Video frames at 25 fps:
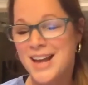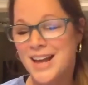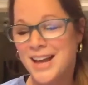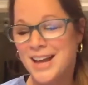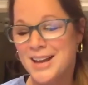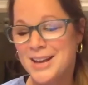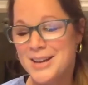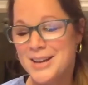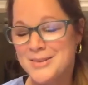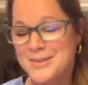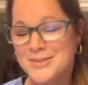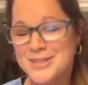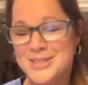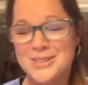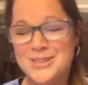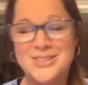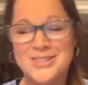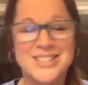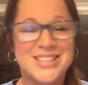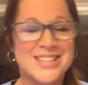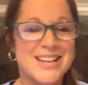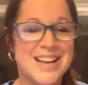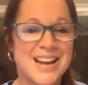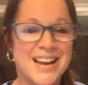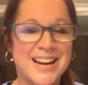So
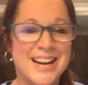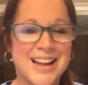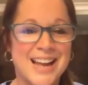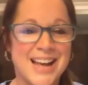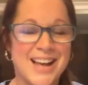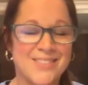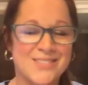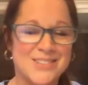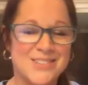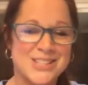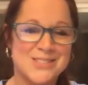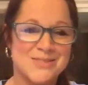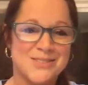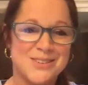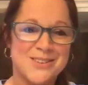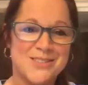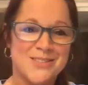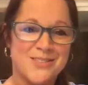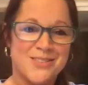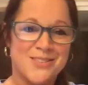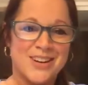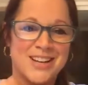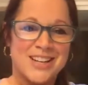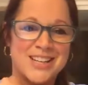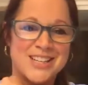tonight I have a sweet
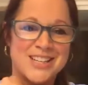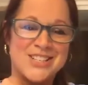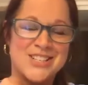friend.